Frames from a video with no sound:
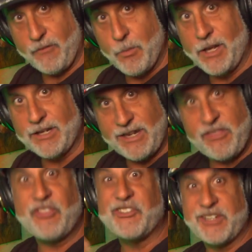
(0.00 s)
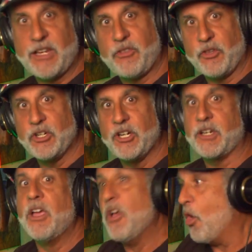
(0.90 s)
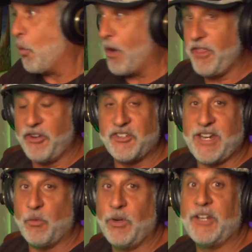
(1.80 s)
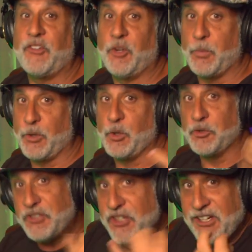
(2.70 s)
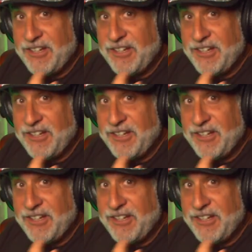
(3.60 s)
of a melody that they're singing through the hook, while there's that really super cool that's